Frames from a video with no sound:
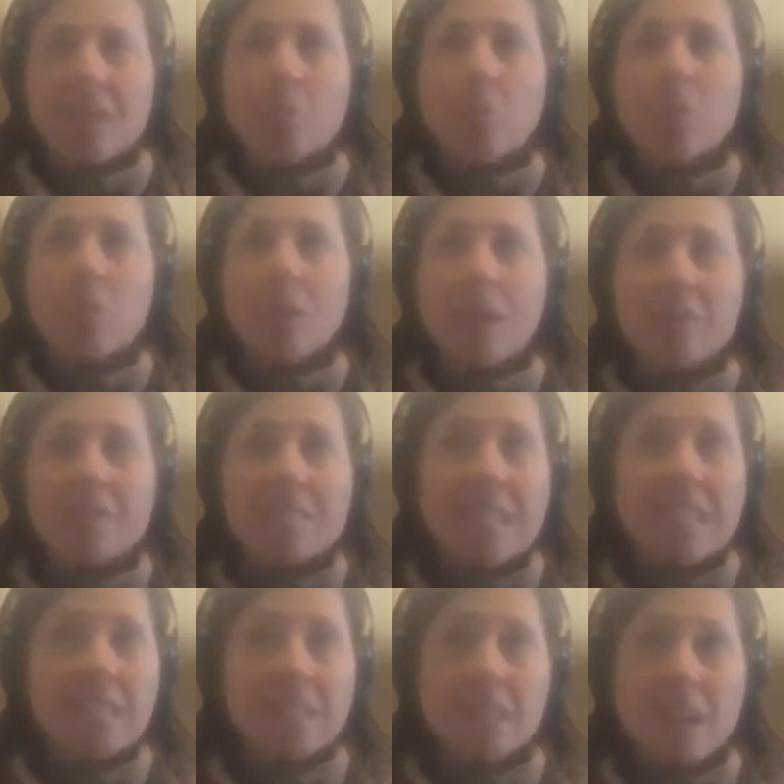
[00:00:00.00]
Like, what do I have to
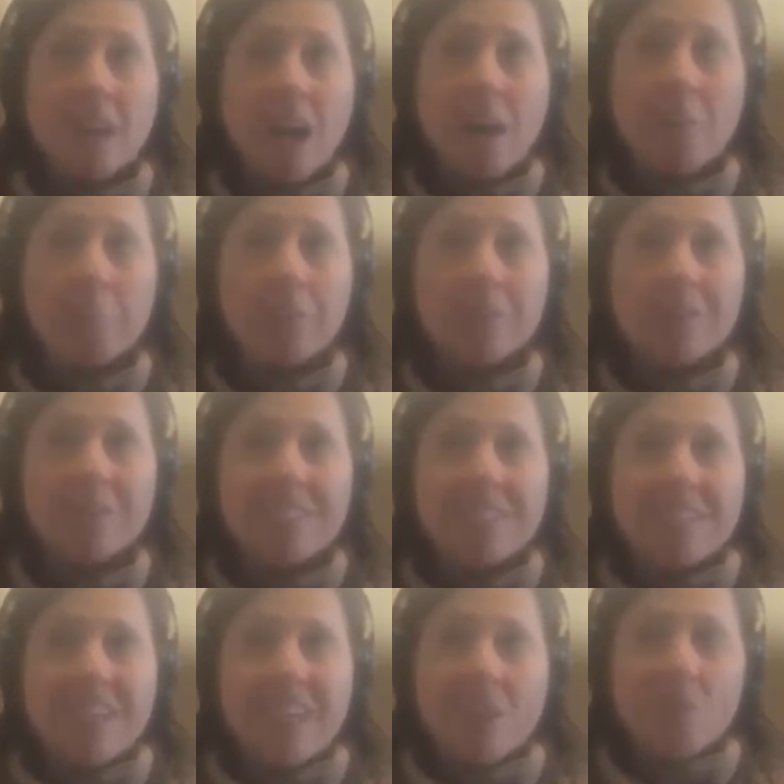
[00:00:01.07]
say to the cop
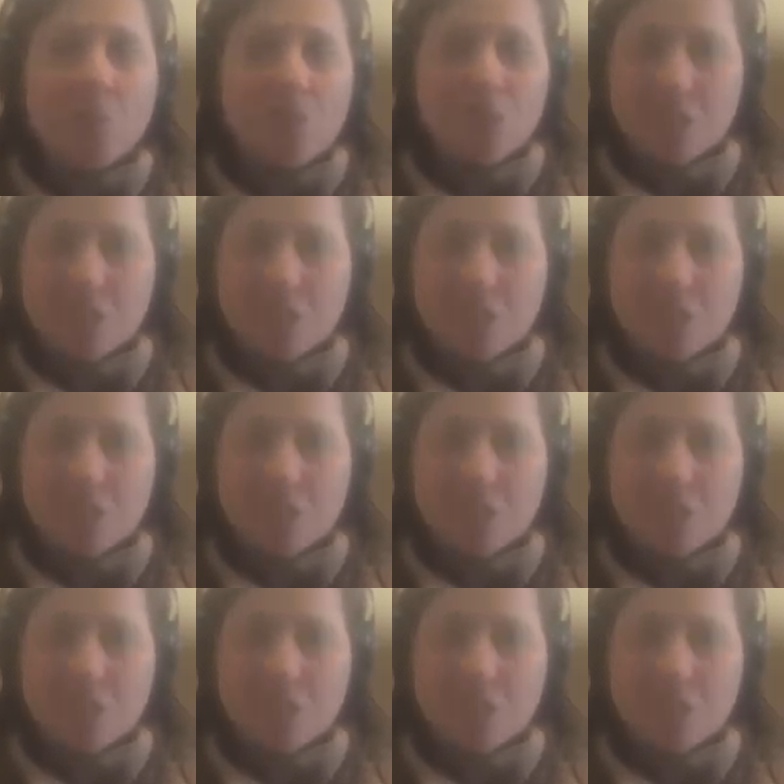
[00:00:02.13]
in